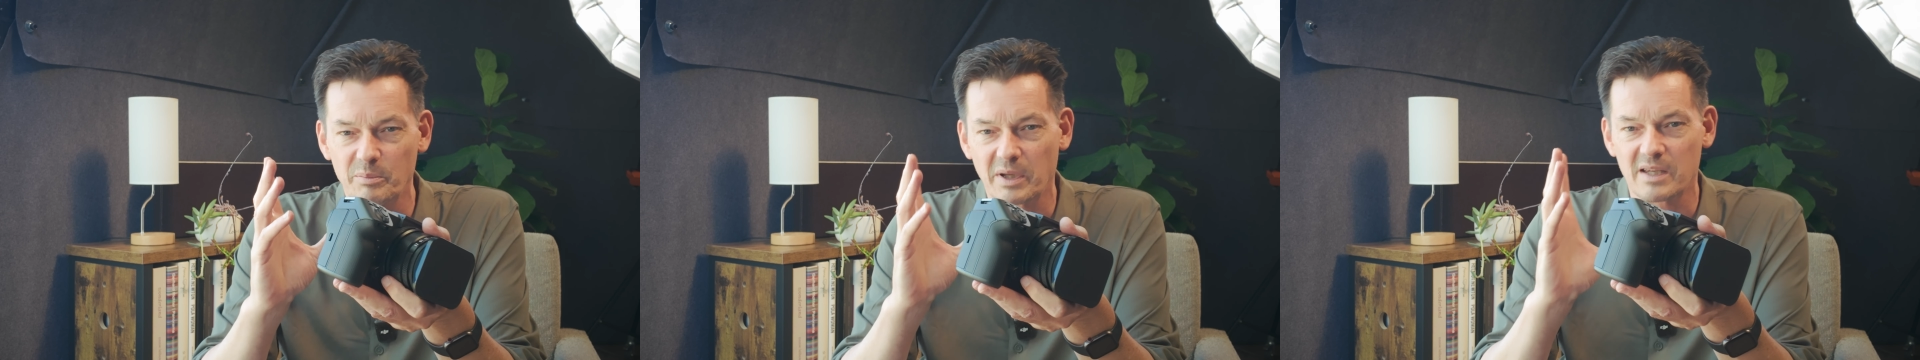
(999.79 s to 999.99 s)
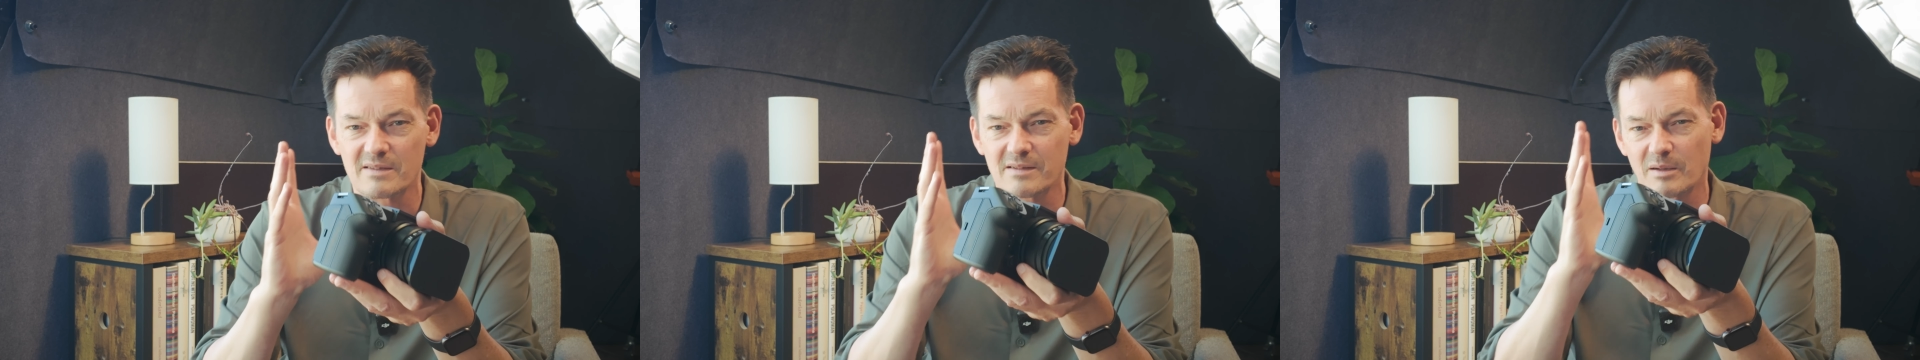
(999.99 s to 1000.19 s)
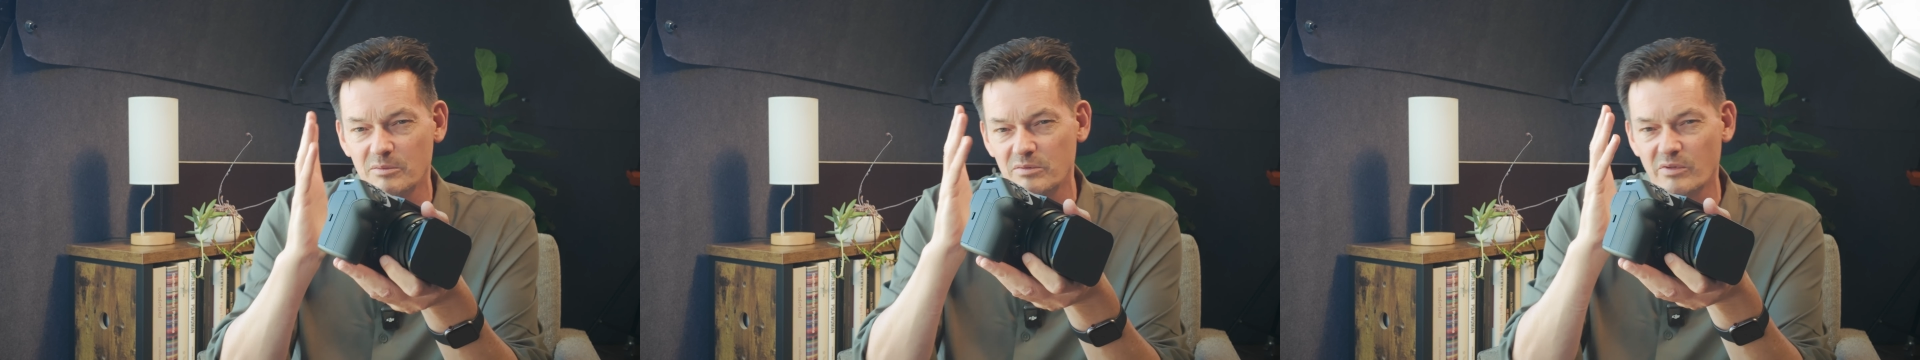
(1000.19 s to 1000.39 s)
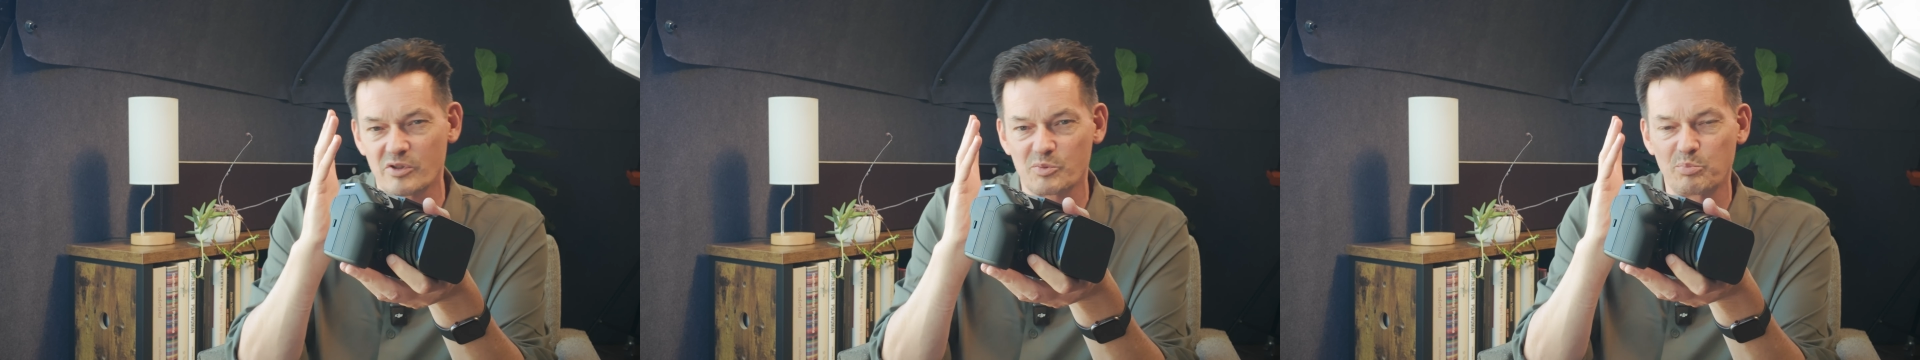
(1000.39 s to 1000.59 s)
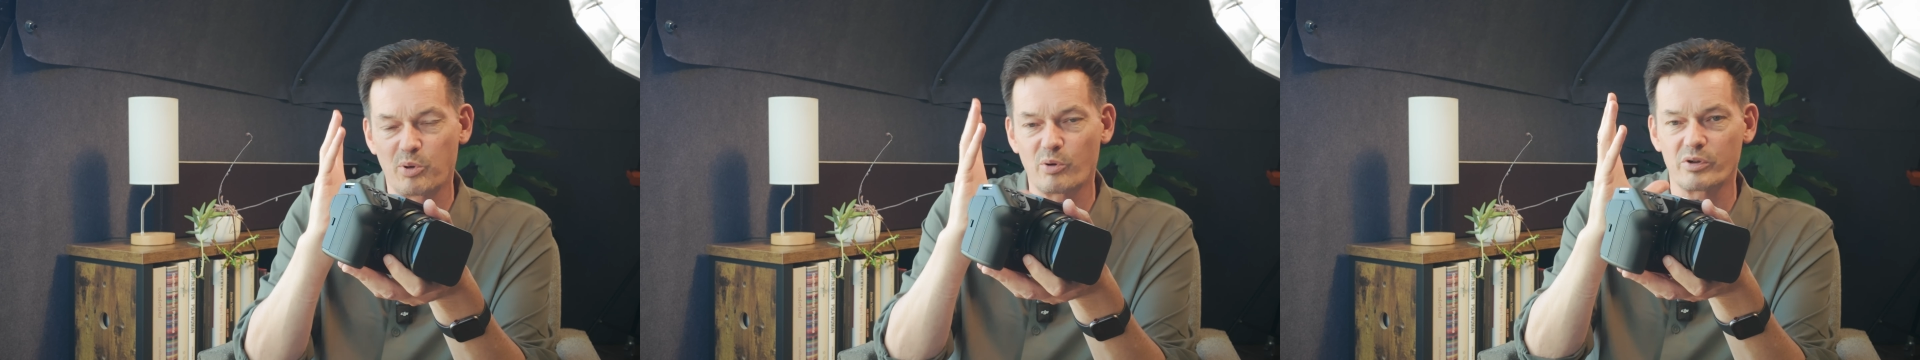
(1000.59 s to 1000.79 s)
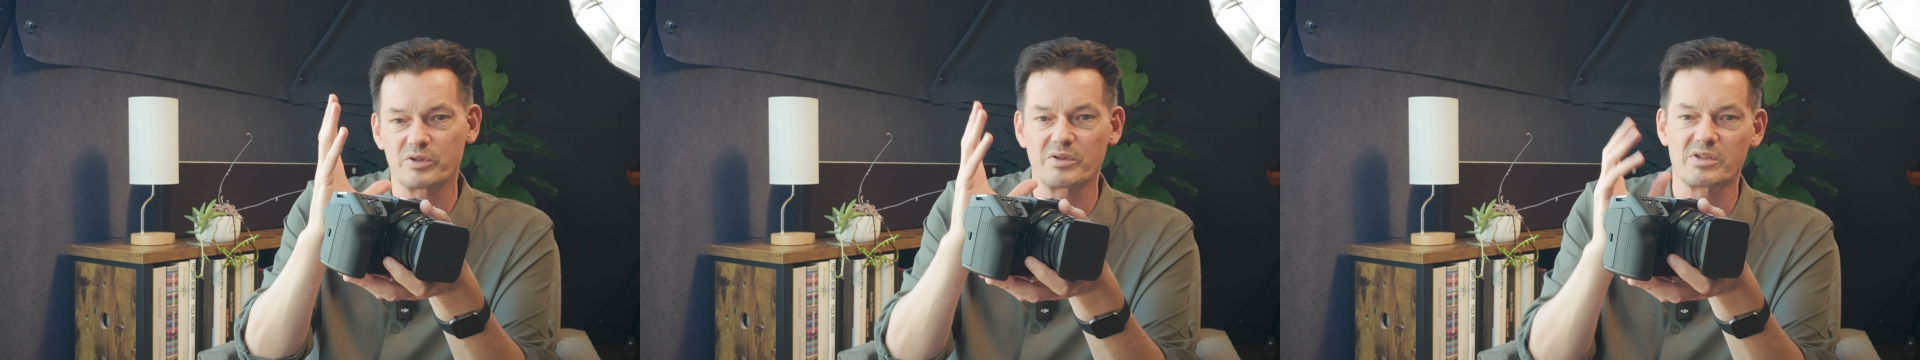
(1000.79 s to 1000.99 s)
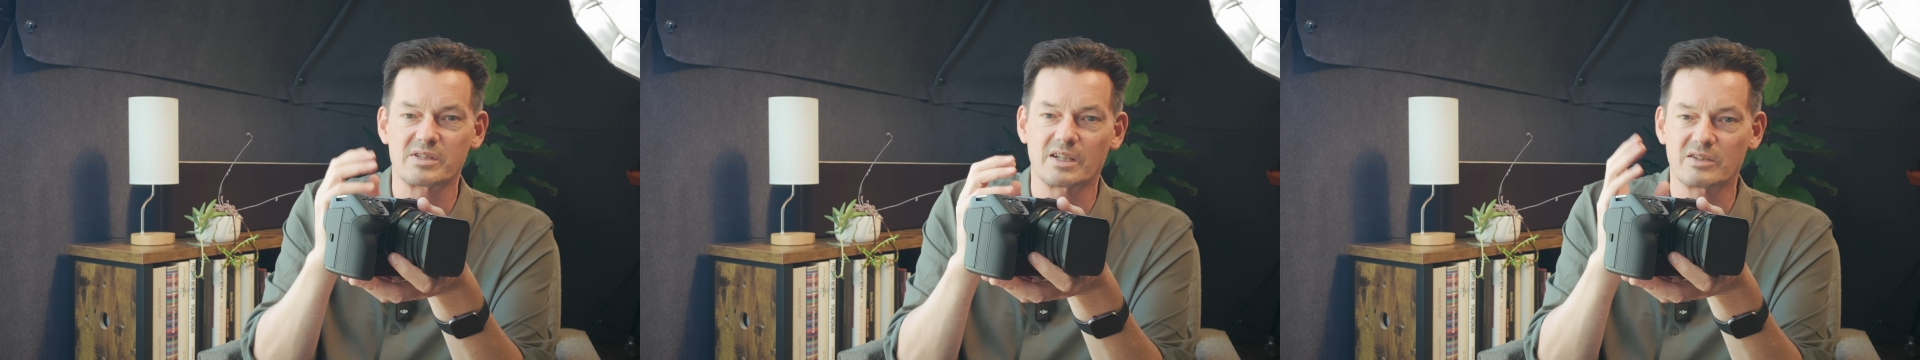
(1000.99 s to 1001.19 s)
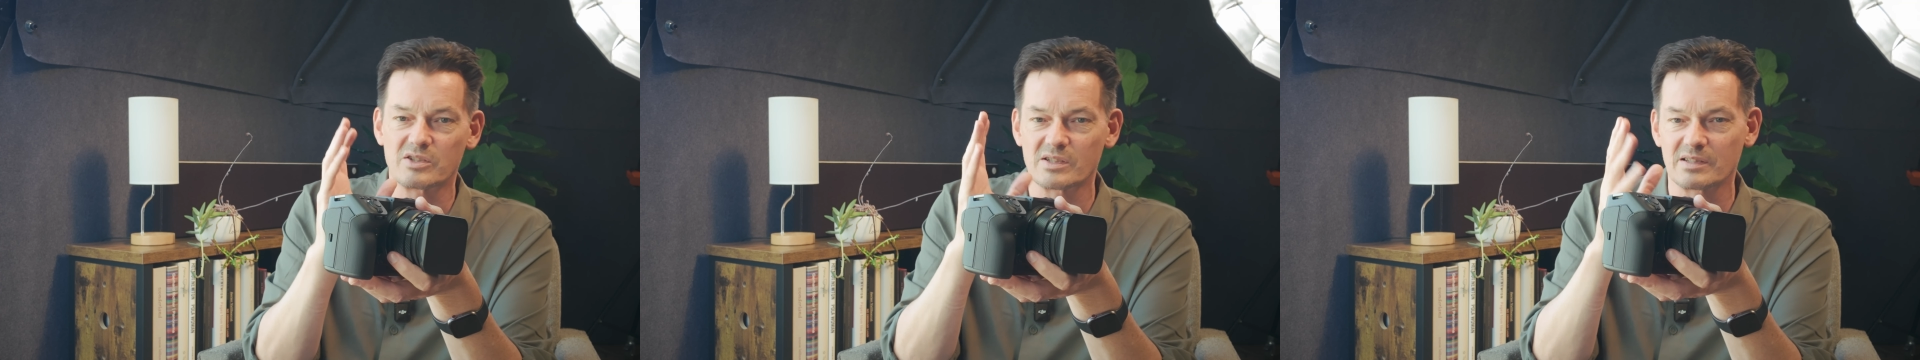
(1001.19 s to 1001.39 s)
because those portraits
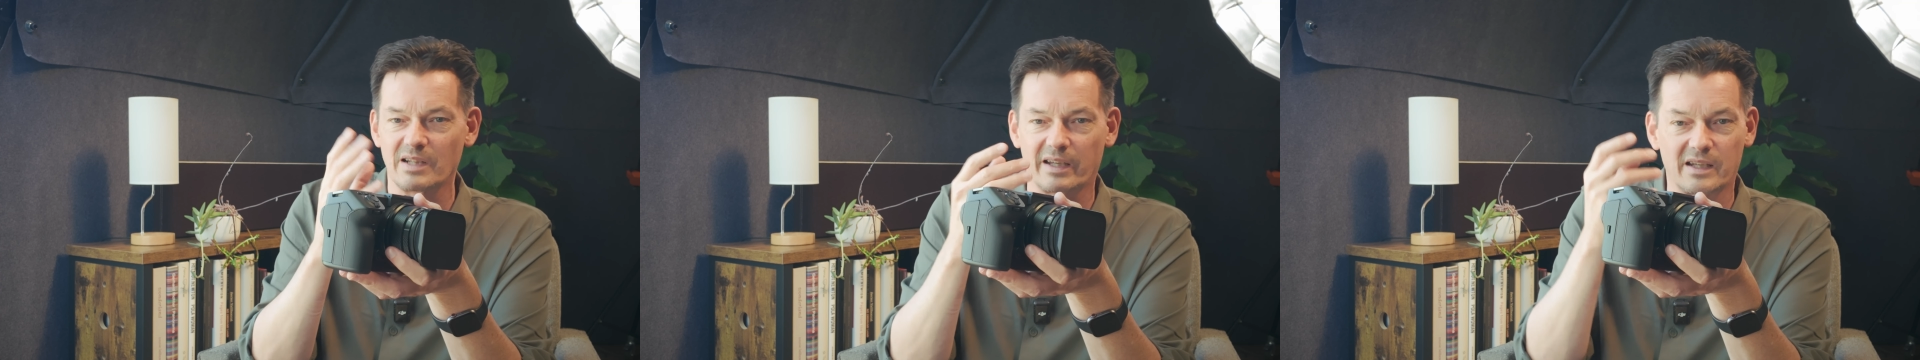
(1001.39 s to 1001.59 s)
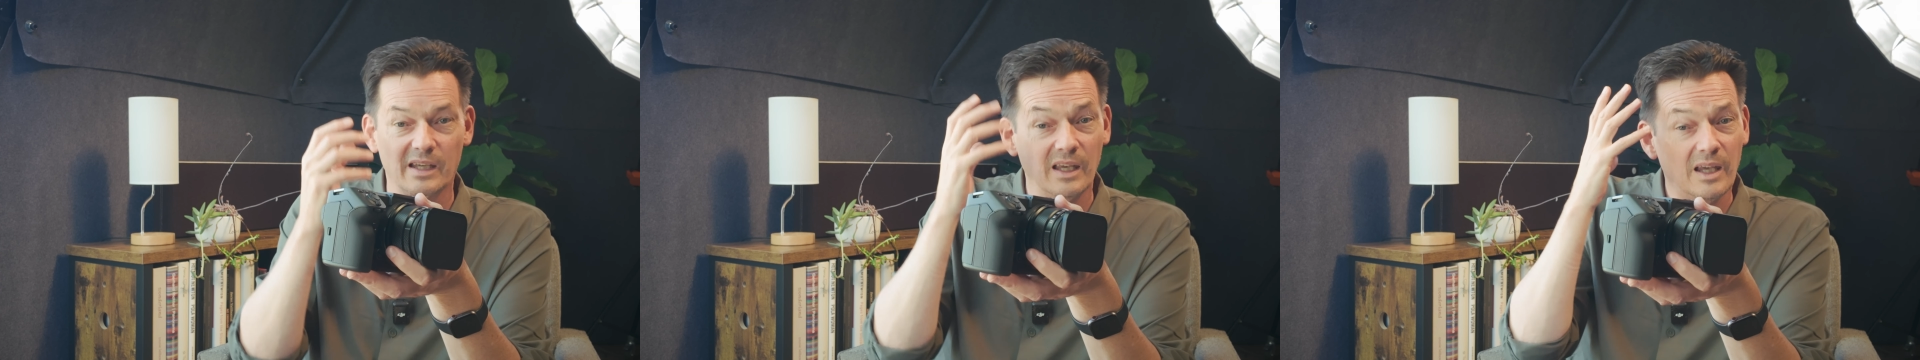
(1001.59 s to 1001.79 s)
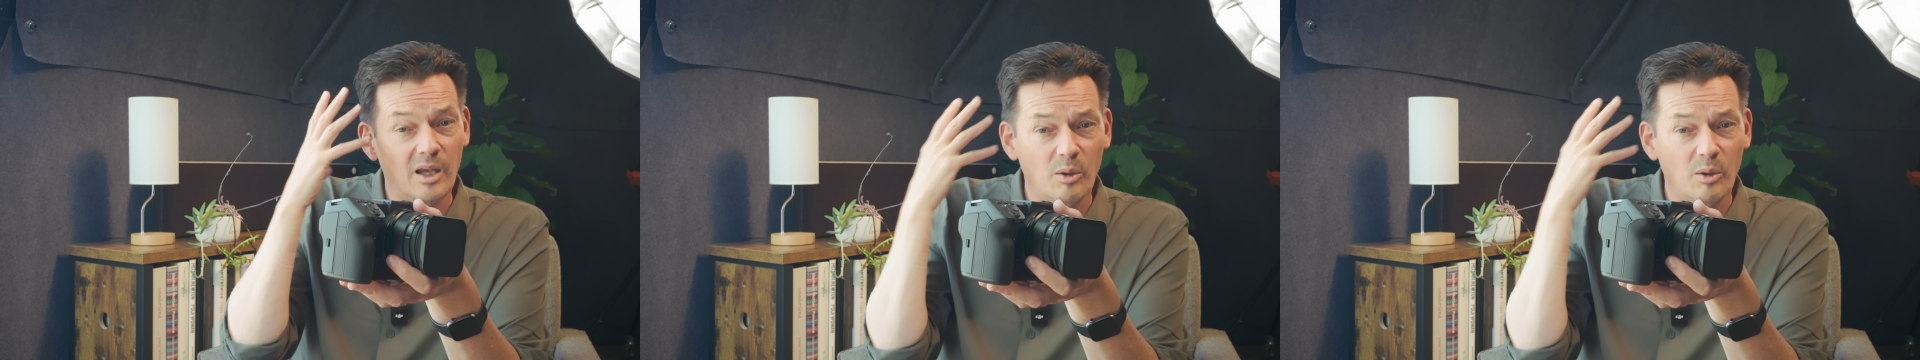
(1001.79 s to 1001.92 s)
are just like